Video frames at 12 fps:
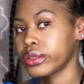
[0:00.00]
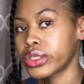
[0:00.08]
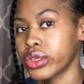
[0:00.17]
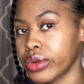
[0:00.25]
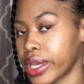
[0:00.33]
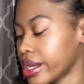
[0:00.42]

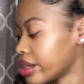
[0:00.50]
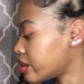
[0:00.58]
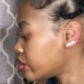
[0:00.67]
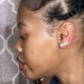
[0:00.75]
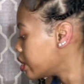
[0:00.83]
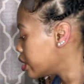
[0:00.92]
2 down,
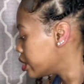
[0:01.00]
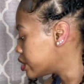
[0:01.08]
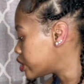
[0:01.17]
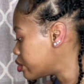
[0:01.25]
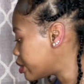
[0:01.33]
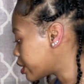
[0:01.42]

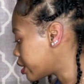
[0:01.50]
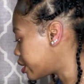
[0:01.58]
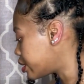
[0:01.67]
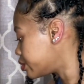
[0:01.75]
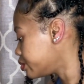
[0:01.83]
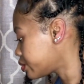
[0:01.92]
2 more to
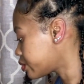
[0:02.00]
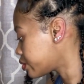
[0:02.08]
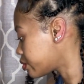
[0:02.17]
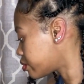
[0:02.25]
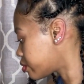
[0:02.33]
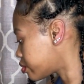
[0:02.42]
go.
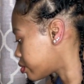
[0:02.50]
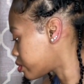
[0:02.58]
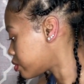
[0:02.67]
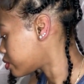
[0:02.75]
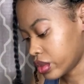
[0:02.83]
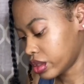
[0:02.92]

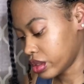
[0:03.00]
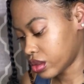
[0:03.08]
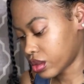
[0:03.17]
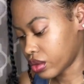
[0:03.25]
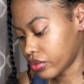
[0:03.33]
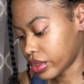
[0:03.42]
Get
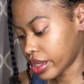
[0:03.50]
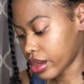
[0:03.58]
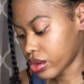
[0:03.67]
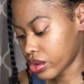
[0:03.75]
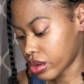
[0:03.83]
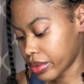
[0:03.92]
off with the
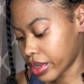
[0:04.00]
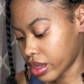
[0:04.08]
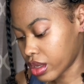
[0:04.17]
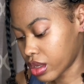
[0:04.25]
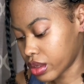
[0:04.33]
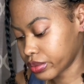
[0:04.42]
alcohol
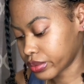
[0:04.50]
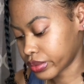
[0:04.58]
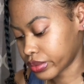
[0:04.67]
pad.